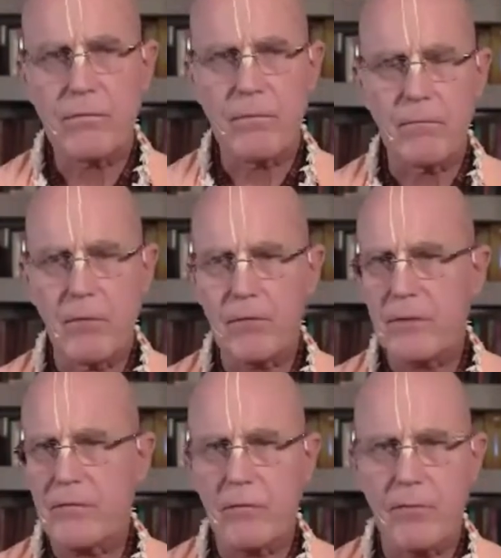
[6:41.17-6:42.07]

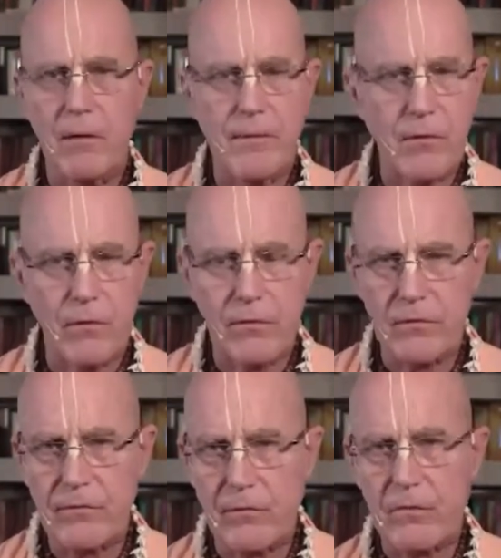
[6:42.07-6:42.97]
most of you probably know
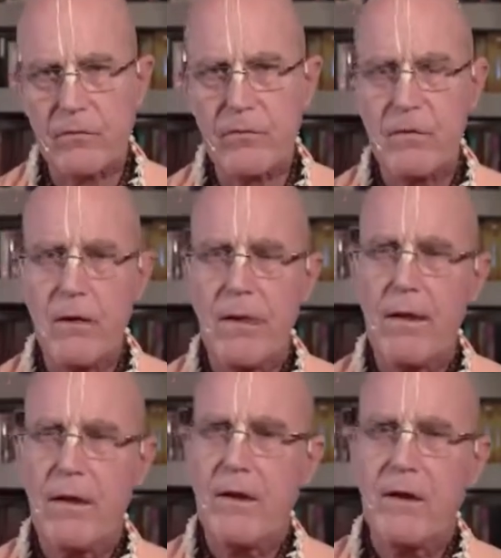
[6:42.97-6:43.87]
this verse,
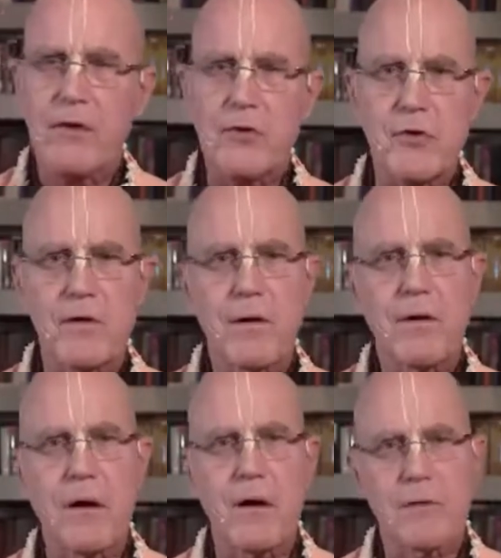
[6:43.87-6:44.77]
Janma
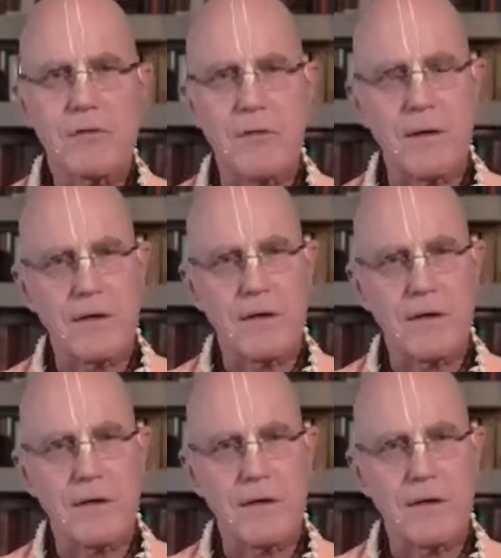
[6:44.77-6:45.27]
karma chame